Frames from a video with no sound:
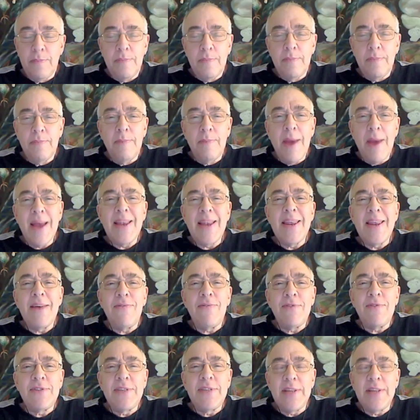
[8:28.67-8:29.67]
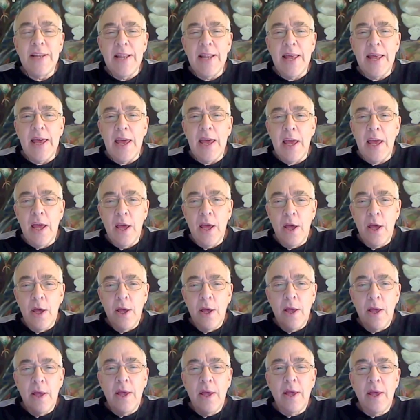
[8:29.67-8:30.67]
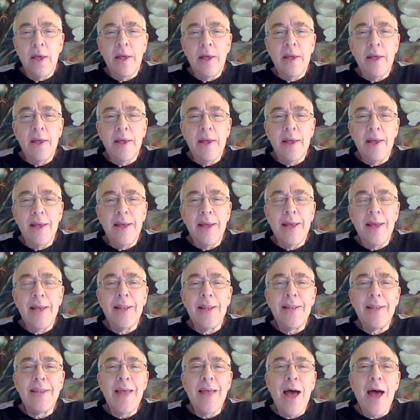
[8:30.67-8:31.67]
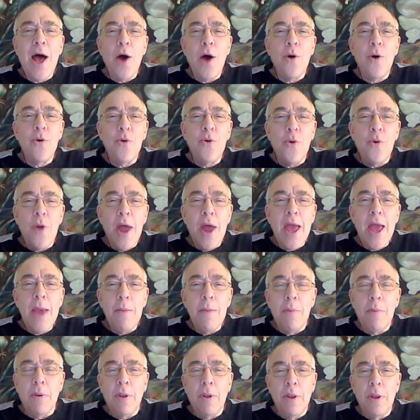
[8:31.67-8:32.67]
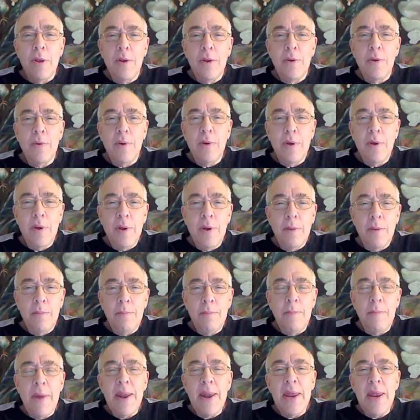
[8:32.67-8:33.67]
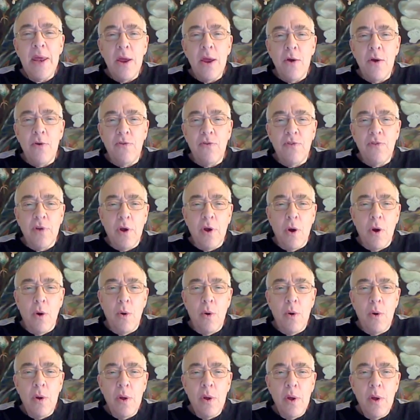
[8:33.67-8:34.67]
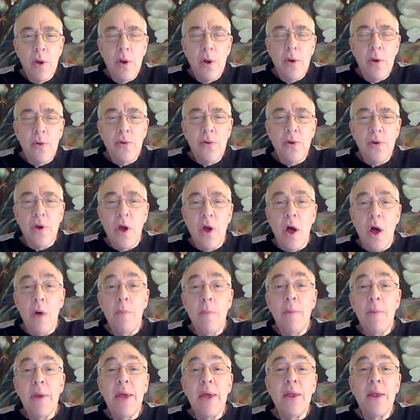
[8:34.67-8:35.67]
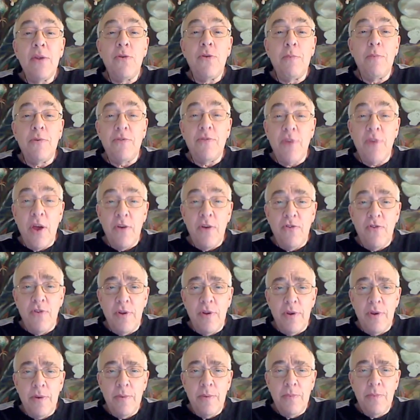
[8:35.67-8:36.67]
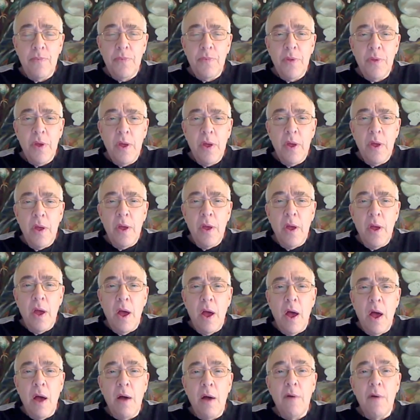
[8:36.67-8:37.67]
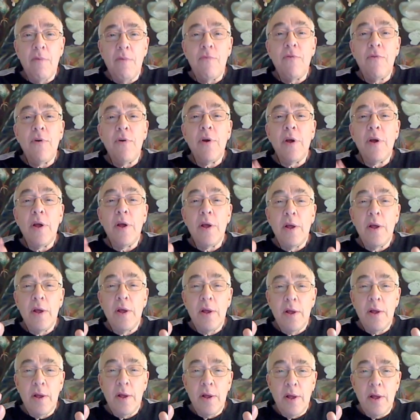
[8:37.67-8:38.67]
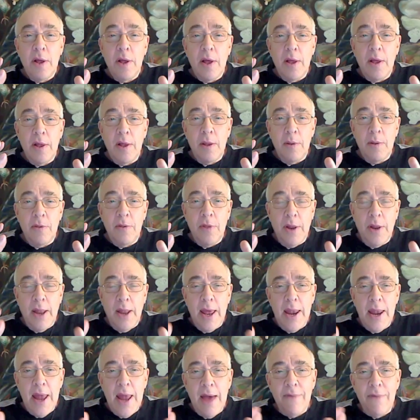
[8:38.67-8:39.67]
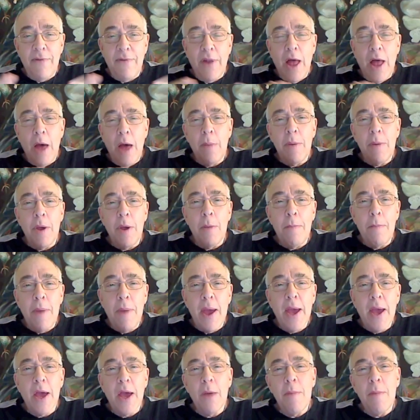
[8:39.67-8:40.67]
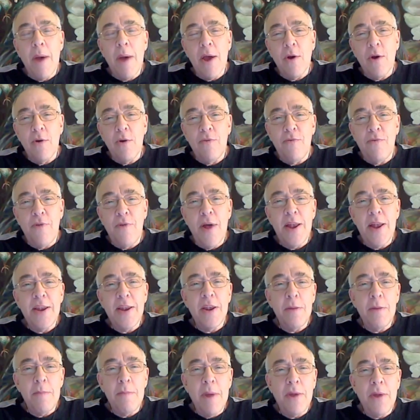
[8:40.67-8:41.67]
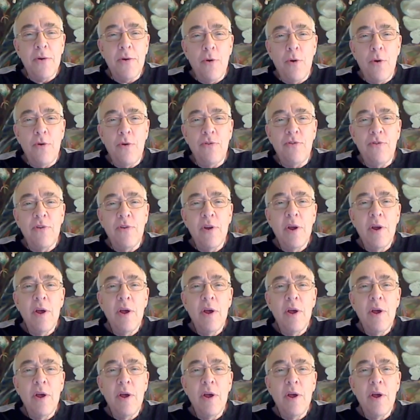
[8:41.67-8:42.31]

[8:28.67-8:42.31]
magnificently endowed or able many years ago to come into possession of the late Afolabi Apega, my good friend and mentor's